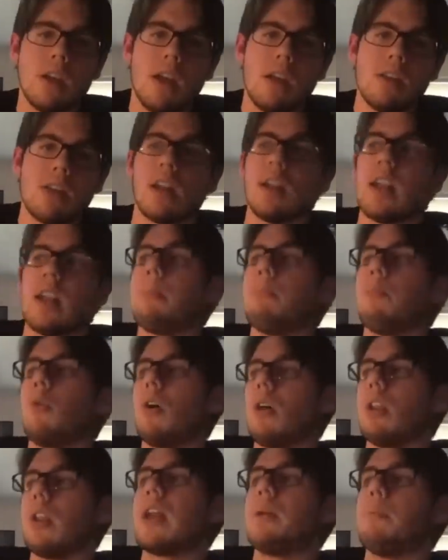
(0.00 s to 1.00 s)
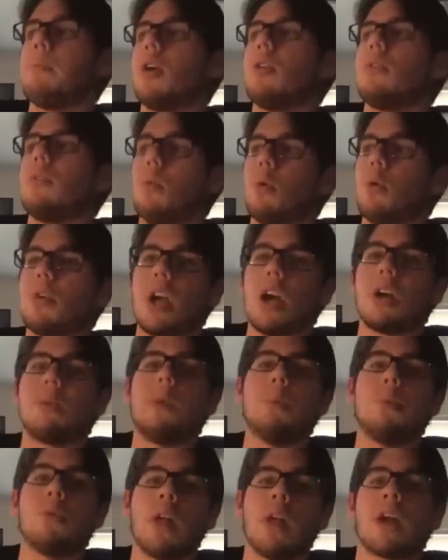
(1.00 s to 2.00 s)
that a lot of more young
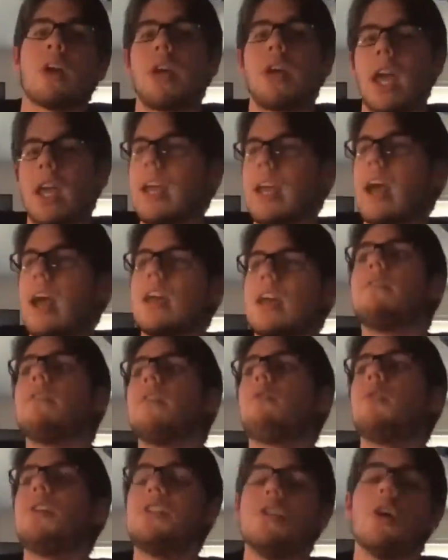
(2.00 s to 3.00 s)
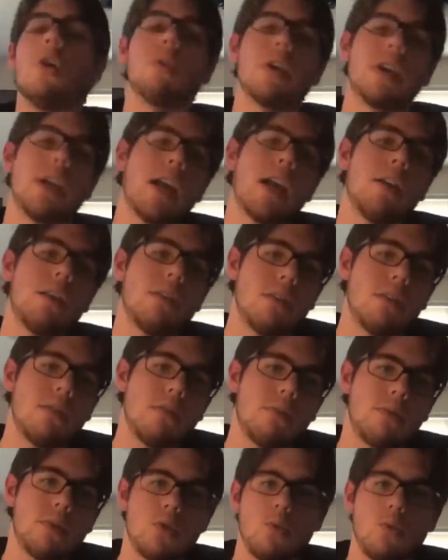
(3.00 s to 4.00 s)
people were like, okay, yeah, even if we don't get
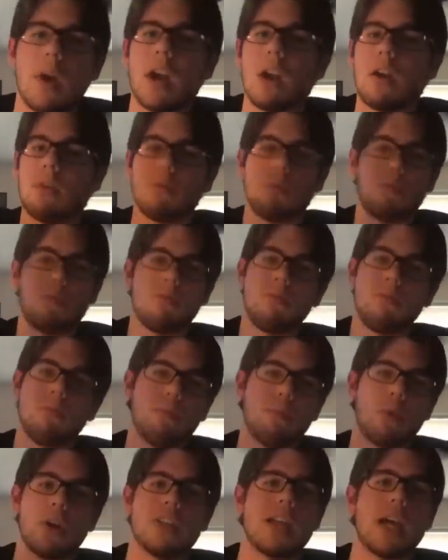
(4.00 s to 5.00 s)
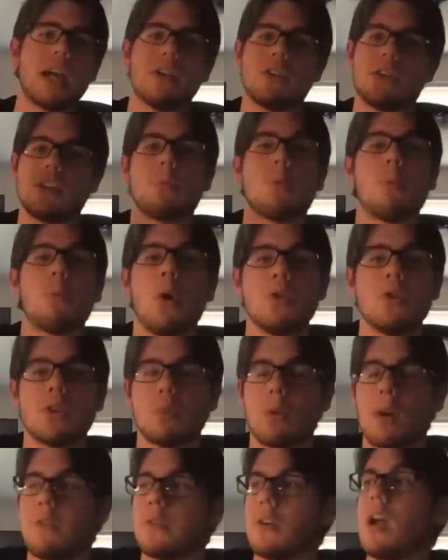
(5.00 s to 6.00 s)
to where Bernie Sanders is proposing or
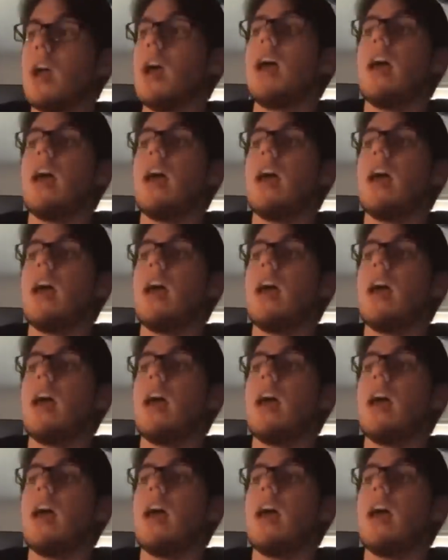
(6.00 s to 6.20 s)
whatever,